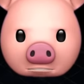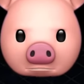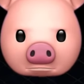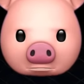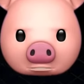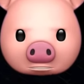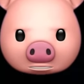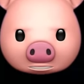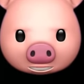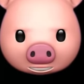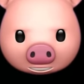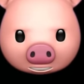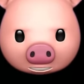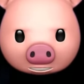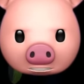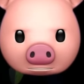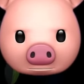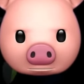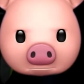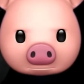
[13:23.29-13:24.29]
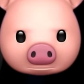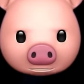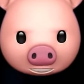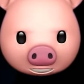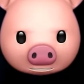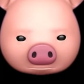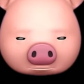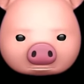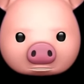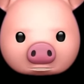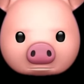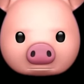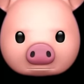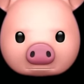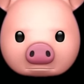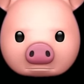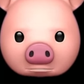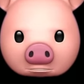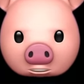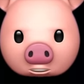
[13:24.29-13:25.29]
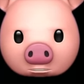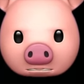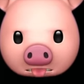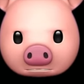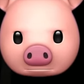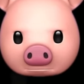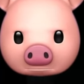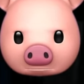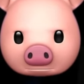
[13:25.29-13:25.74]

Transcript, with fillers: so stand here at the bathroom nope